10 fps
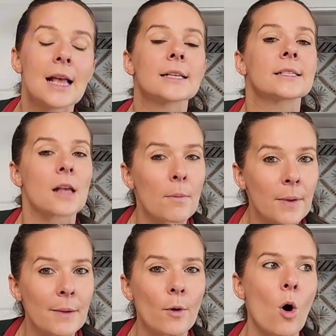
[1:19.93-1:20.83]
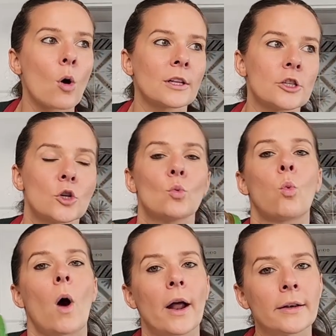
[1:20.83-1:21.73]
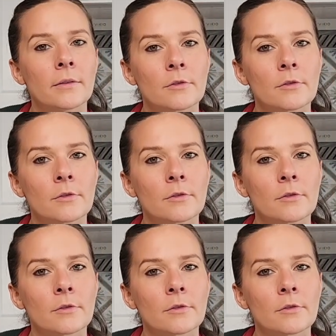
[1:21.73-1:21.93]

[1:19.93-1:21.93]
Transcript: Some people only do one,